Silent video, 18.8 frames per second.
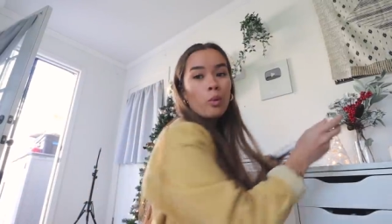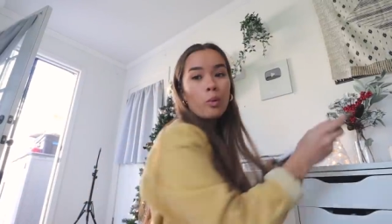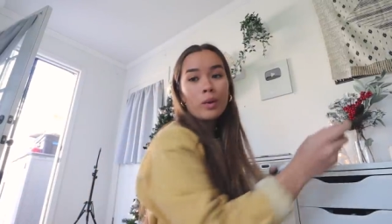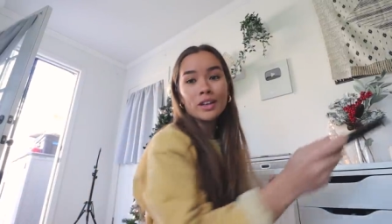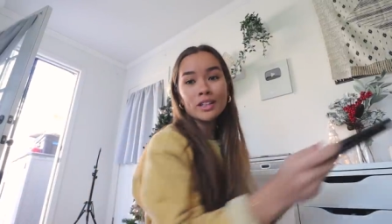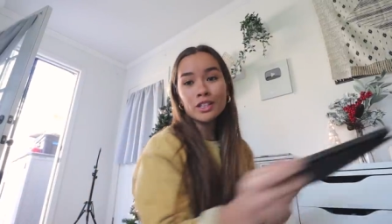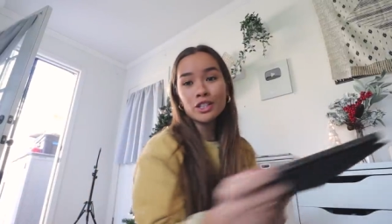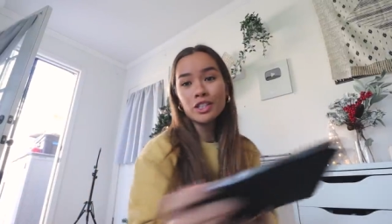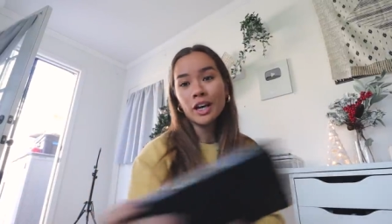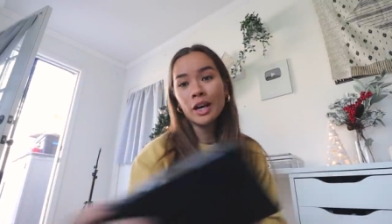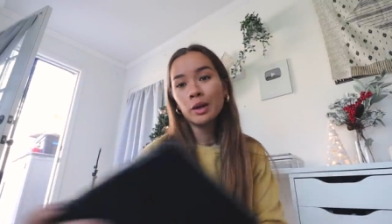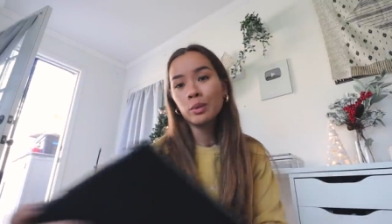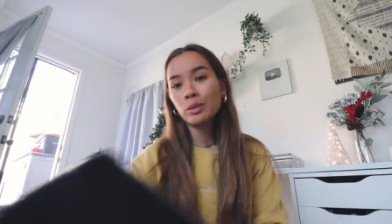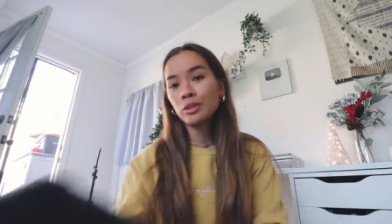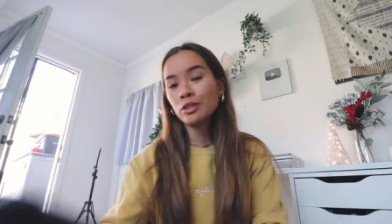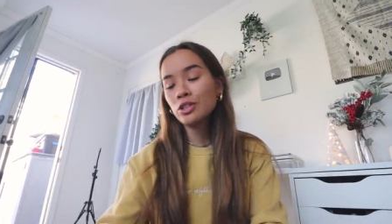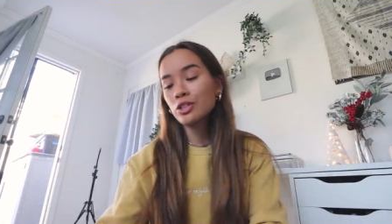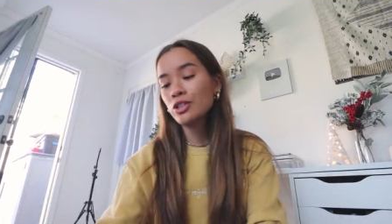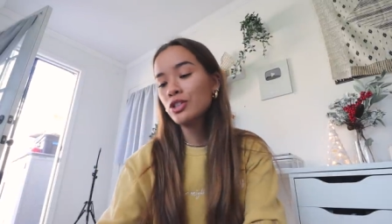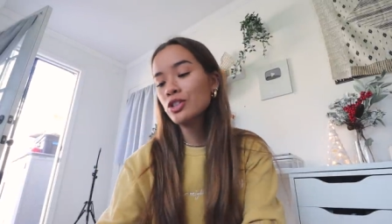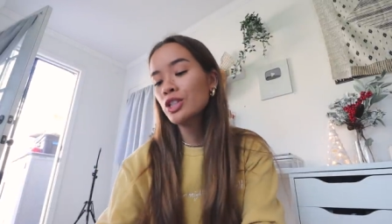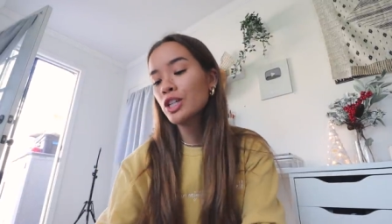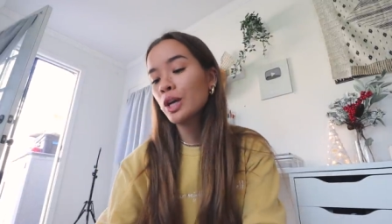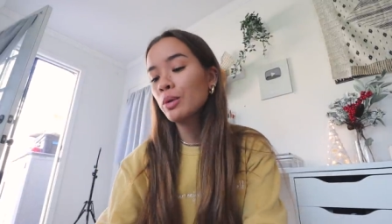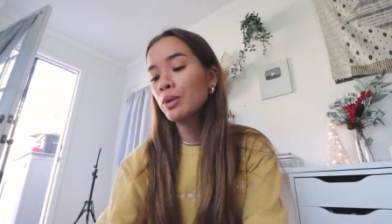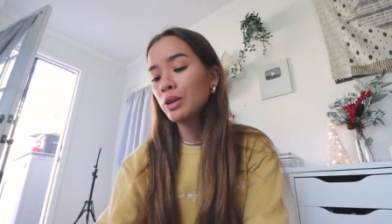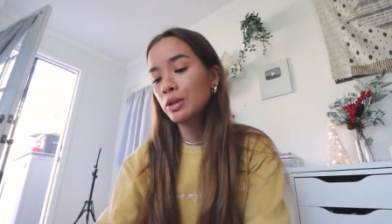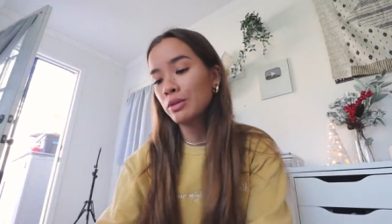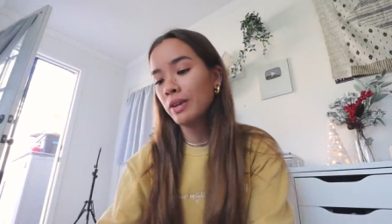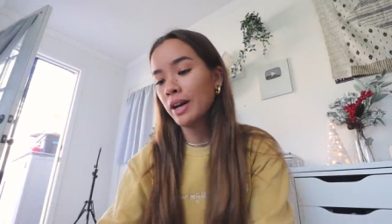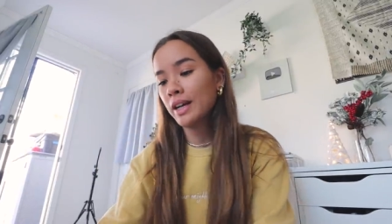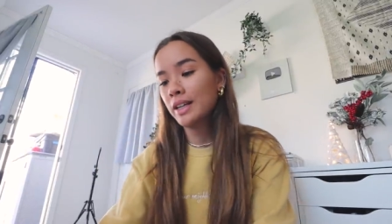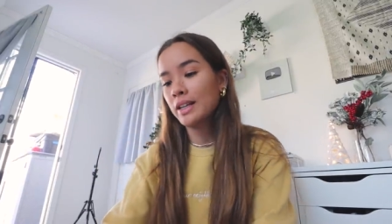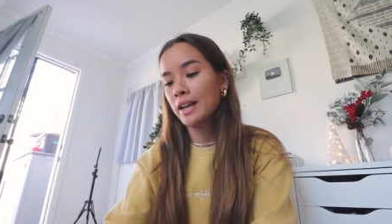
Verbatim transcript: which I will just show you right